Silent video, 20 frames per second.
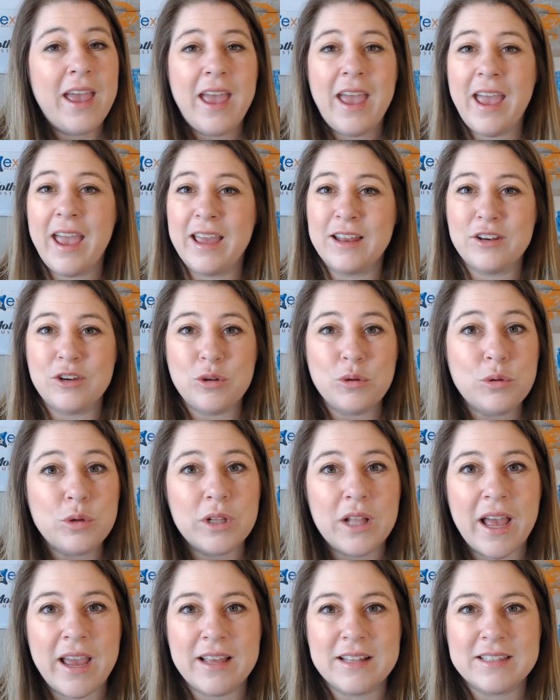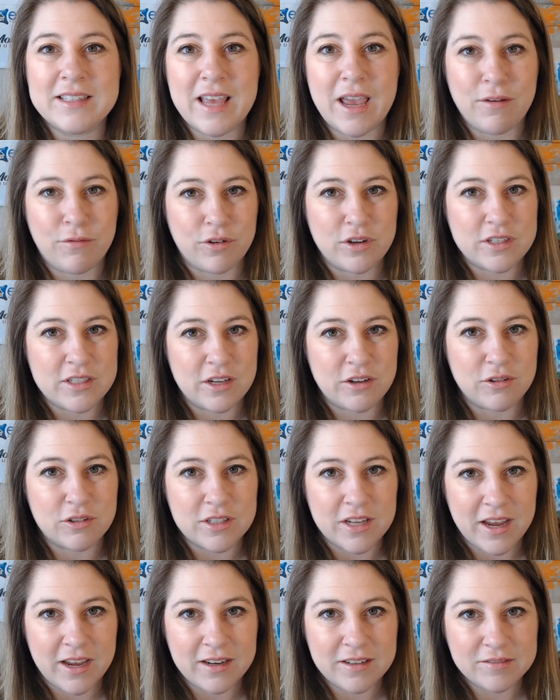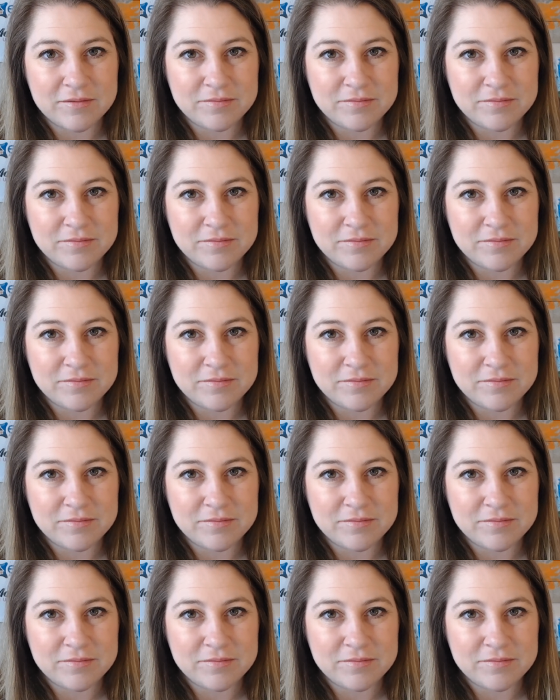and new clients every single day.